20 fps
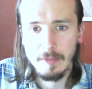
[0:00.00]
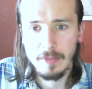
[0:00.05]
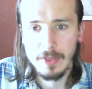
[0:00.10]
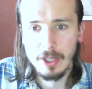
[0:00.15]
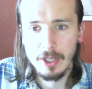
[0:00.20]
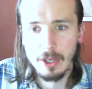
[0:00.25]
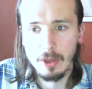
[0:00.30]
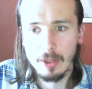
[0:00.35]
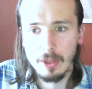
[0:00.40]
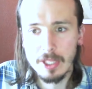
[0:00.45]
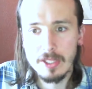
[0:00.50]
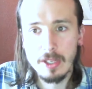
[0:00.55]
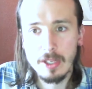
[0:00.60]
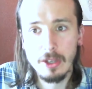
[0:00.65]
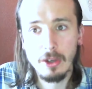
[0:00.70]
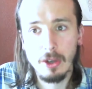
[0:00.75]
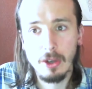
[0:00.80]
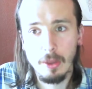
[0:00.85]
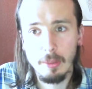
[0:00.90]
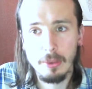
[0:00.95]
you know, let's say
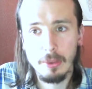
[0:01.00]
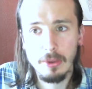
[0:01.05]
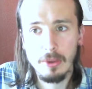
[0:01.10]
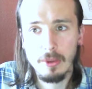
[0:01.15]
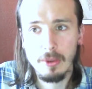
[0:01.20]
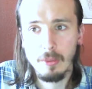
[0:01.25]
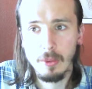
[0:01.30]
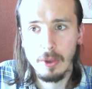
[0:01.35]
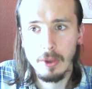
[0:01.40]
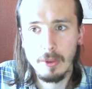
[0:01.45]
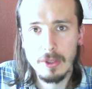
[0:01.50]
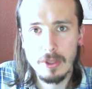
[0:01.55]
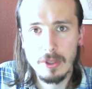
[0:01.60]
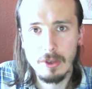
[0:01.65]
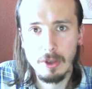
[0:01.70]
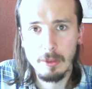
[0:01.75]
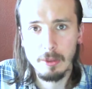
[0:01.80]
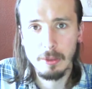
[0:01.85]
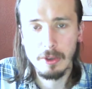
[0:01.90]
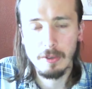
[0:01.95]
Gulp. What was
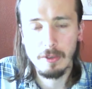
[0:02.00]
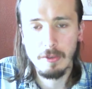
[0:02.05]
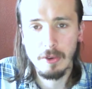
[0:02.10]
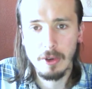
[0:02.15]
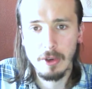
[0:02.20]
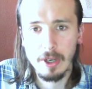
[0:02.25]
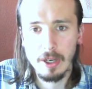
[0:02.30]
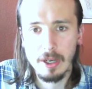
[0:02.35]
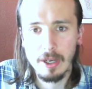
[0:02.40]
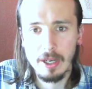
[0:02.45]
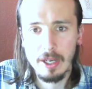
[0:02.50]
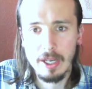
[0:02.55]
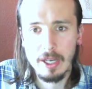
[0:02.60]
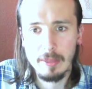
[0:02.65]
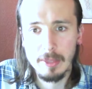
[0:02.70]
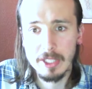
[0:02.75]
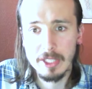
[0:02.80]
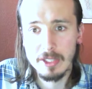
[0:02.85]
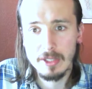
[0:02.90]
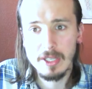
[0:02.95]
Gulp good for?
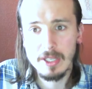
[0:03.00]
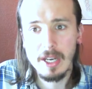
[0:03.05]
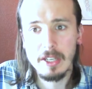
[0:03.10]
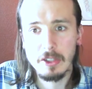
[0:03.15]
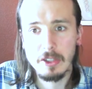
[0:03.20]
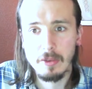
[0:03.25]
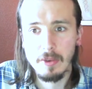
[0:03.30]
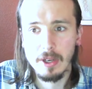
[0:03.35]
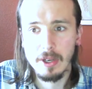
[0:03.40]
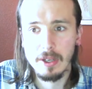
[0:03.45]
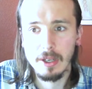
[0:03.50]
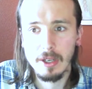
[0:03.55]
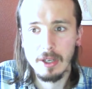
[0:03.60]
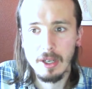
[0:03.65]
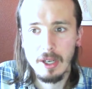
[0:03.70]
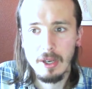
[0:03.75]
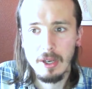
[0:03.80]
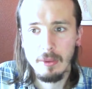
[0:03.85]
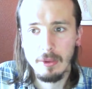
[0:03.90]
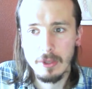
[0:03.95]
It's a task runner.
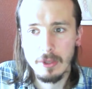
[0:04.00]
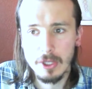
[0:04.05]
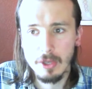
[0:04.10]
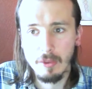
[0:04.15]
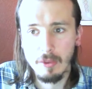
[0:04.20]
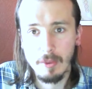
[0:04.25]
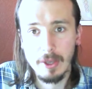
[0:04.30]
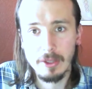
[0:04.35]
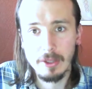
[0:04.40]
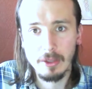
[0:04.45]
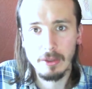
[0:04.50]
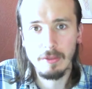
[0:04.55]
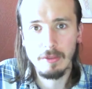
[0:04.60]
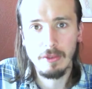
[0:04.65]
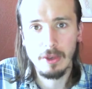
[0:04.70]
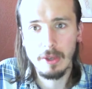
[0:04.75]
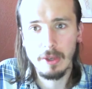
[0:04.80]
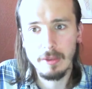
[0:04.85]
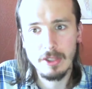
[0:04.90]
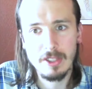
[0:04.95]
What was Grunt good
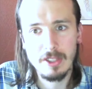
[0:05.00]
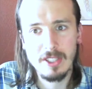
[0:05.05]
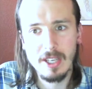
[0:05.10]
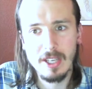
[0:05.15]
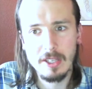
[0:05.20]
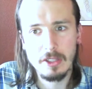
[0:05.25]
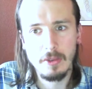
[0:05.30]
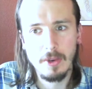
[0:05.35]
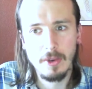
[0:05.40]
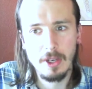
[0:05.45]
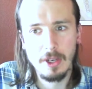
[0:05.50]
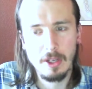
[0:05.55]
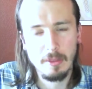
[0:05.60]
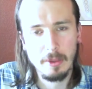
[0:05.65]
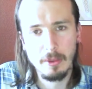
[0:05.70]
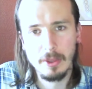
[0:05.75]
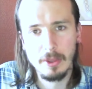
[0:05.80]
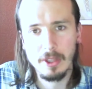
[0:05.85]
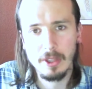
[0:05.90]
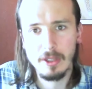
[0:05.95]
for? It was a task runner,
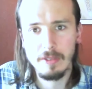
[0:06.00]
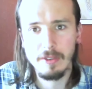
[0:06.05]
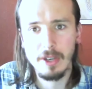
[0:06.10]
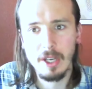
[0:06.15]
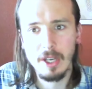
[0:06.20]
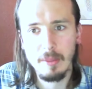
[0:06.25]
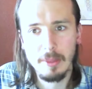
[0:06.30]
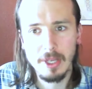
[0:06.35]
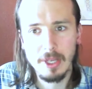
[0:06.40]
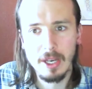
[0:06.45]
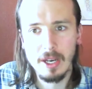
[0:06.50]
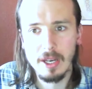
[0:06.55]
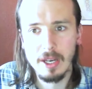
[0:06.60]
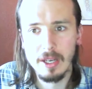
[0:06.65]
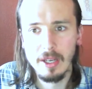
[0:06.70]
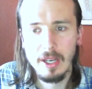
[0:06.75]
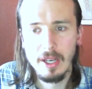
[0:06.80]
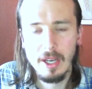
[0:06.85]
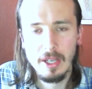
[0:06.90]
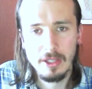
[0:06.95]
but with a different
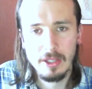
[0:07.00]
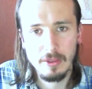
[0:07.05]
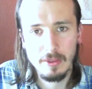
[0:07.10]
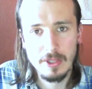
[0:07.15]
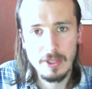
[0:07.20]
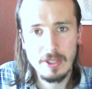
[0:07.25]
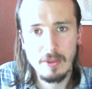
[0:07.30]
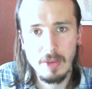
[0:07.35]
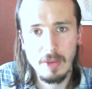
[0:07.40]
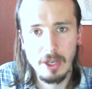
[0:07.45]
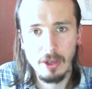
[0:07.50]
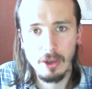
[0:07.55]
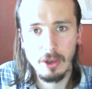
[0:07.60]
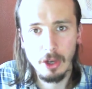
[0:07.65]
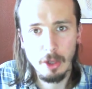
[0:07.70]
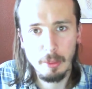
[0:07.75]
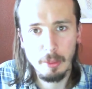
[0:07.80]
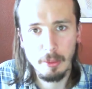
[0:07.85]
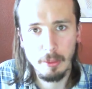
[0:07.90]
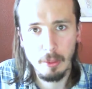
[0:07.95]
API. The reason why
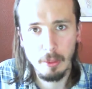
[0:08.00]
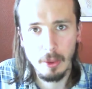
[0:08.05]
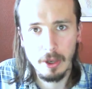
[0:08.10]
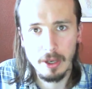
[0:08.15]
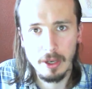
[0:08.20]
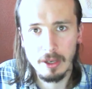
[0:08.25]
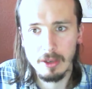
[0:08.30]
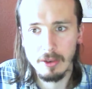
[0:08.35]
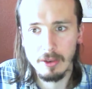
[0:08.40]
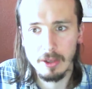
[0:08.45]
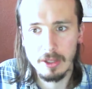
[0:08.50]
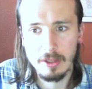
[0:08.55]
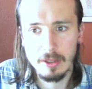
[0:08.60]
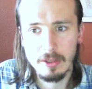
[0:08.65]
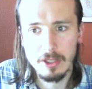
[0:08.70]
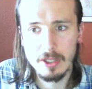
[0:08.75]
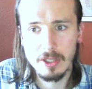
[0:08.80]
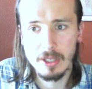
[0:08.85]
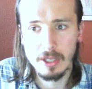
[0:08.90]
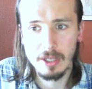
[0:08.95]
Gulp won or
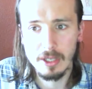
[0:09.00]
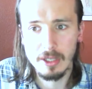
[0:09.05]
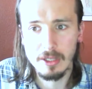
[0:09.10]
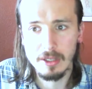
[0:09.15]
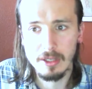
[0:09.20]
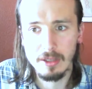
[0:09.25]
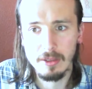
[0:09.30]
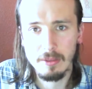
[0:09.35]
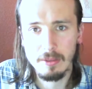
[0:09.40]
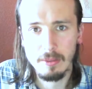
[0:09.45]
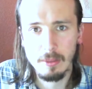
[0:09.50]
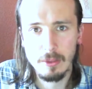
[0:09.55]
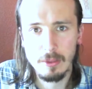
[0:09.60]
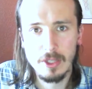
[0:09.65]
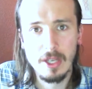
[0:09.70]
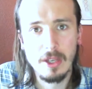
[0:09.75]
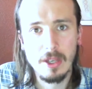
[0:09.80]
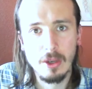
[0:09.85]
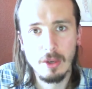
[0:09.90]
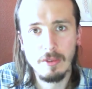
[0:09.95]
started
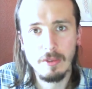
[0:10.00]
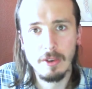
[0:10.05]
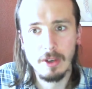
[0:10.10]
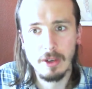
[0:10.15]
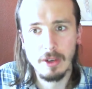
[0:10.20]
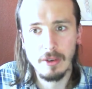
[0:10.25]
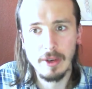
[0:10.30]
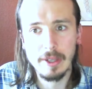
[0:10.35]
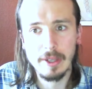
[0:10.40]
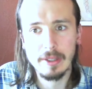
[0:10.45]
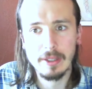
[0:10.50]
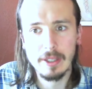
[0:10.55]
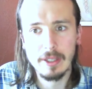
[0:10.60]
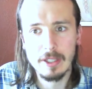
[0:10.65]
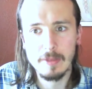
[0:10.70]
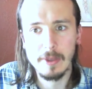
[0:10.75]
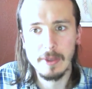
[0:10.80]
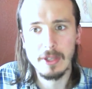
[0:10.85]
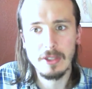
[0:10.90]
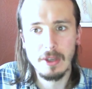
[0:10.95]
taking over Grunt
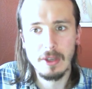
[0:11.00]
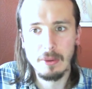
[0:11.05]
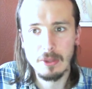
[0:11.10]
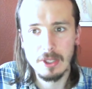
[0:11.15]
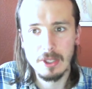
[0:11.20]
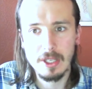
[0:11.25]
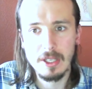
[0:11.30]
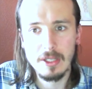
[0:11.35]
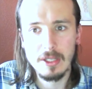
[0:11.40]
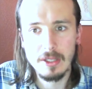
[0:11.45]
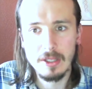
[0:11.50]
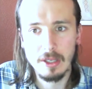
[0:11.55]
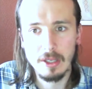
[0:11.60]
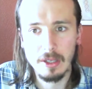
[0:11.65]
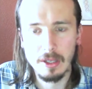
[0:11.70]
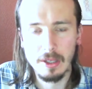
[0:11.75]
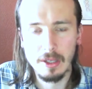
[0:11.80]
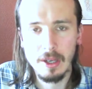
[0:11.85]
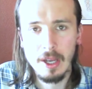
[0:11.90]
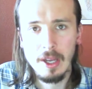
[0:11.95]
is because it was
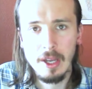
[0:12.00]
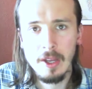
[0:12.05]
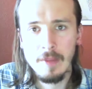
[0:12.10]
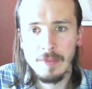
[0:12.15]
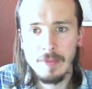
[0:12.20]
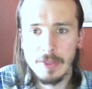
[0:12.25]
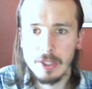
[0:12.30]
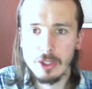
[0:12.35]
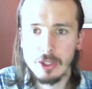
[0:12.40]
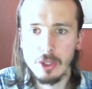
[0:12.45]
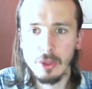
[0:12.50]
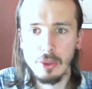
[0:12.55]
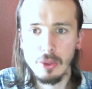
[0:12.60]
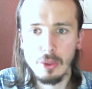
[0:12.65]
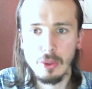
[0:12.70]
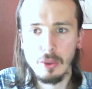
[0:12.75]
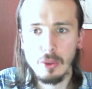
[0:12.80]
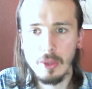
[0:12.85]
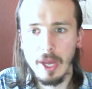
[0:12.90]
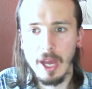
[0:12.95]
easier
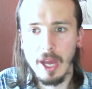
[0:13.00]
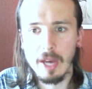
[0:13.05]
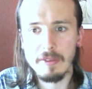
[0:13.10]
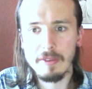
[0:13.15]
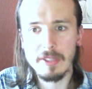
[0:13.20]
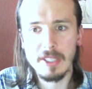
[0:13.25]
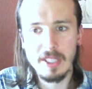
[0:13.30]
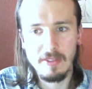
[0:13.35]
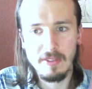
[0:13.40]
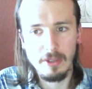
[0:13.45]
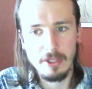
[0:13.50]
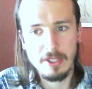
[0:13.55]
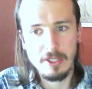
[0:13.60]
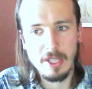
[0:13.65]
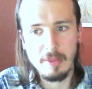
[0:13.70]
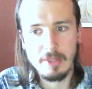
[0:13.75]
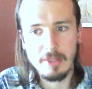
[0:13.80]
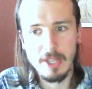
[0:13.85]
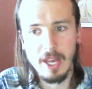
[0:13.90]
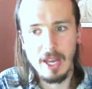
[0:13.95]
to have several
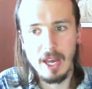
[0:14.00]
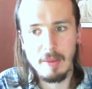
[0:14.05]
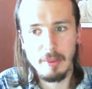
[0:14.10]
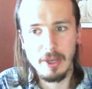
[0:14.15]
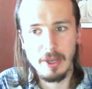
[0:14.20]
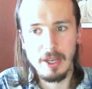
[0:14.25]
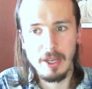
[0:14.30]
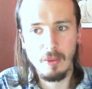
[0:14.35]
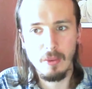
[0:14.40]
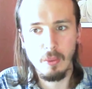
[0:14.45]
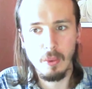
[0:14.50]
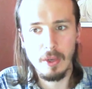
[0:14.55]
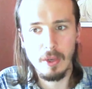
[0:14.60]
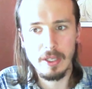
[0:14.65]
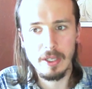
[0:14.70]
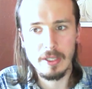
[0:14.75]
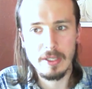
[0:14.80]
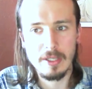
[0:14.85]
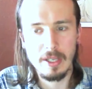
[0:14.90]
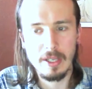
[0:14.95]
steps happen at
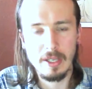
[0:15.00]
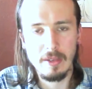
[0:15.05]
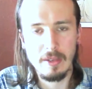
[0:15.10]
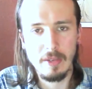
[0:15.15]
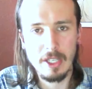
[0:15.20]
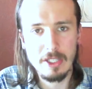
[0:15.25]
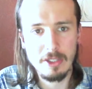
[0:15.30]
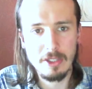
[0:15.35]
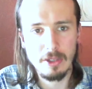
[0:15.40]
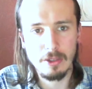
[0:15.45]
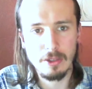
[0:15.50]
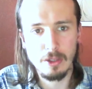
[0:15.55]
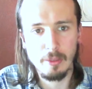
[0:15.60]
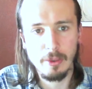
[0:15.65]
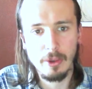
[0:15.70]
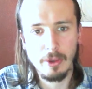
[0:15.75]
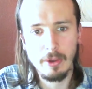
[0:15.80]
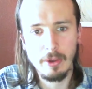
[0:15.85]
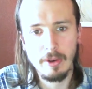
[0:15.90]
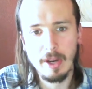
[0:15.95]
once and easier to
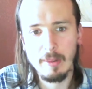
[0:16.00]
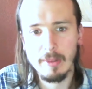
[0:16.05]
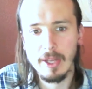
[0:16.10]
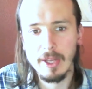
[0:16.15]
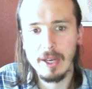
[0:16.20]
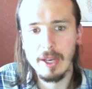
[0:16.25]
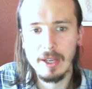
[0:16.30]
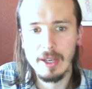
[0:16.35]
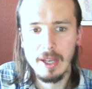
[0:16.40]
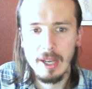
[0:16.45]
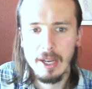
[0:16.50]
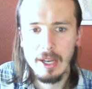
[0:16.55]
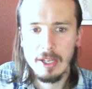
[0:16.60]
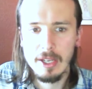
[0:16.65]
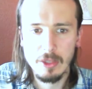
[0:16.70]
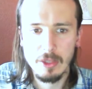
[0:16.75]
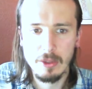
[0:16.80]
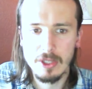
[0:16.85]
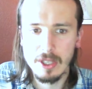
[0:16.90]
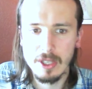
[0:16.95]
program that.
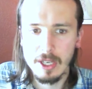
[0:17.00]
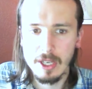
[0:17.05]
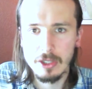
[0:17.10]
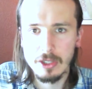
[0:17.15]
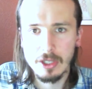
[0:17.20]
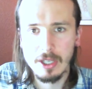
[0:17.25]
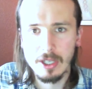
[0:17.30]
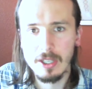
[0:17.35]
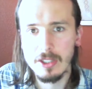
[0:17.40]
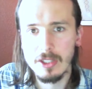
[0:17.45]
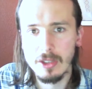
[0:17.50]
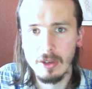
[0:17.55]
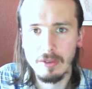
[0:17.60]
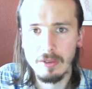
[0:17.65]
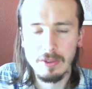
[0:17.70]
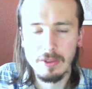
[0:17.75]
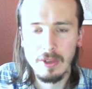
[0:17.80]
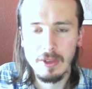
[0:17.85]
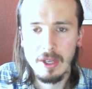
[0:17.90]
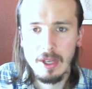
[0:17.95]
So it was an edge case
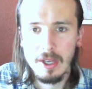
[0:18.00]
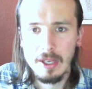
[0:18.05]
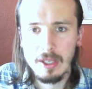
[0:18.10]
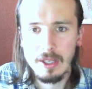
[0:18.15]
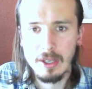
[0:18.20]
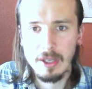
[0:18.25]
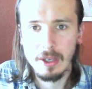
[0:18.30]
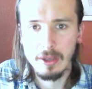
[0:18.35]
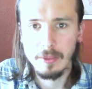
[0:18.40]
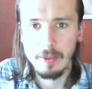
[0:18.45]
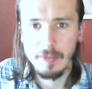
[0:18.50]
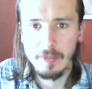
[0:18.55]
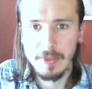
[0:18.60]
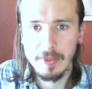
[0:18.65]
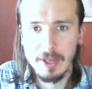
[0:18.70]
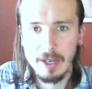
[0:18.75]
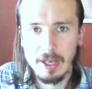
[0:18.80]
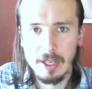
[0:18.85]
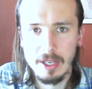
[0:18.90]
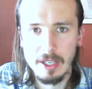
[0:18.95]
of, you know,
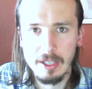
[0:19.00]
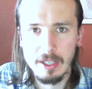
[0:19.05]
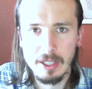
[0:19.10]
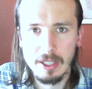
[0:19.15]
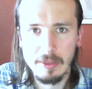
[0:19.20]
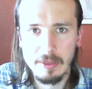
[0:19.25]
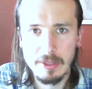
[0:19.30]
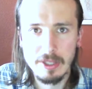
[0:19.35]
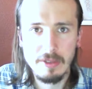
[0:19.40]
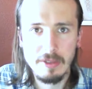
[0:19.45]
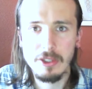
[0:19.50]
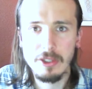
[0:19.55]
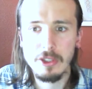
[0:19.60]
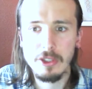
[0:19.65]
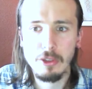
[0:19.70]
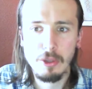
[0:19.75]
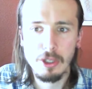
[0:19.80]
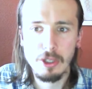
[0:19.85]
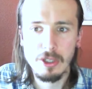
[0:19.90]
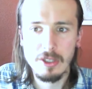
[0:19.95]
there were several
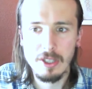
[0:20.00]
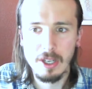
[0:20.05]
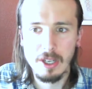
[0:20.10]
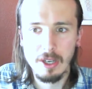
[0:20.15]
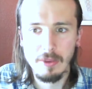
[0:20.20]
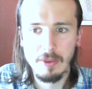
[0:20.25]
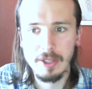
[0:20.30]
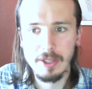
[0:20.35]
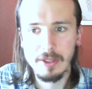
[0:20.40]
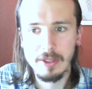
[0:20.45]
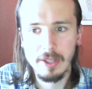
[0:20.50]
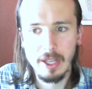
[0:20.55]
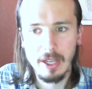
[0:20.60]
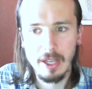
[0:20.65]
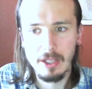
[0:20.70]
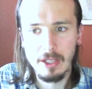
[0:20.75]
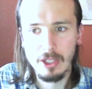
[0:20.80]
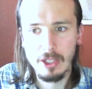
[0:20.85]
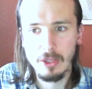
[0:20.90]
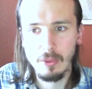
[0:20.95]
situations in Grunt
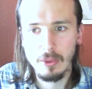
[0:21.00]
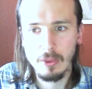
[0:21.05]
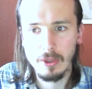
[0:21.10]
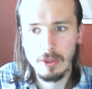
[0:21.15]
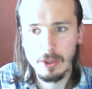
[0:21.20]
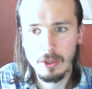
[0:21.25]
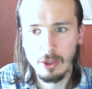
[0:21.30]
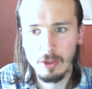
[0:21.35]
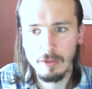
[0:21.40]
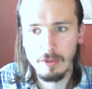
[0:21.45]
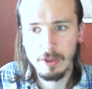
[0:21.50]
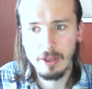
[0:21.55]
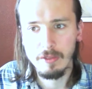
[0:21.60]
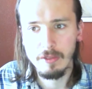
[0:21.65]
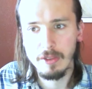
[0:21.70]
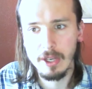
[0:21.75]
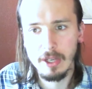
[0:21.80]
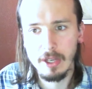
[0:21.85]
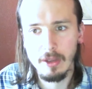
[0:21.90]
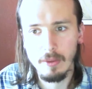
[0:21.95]
that you would convert a
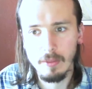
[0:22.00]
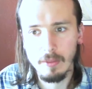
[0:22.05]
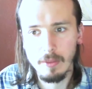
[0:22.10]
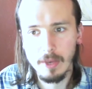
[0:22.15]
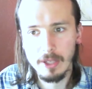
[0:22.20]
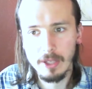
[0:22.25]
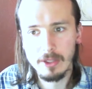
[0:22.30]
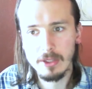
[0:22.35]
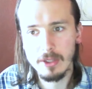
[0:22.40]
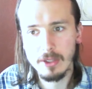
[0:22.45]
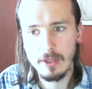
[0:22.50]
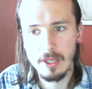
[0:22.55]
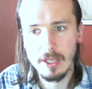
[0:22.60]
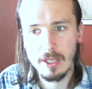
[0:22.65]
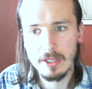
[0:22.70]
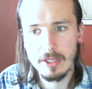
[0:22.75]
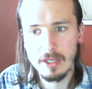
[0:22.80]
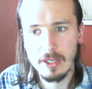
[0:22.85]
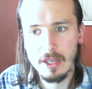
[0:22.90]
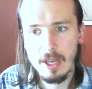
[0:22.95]
file, write to
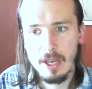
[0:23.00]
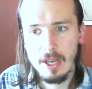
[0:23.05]
disk,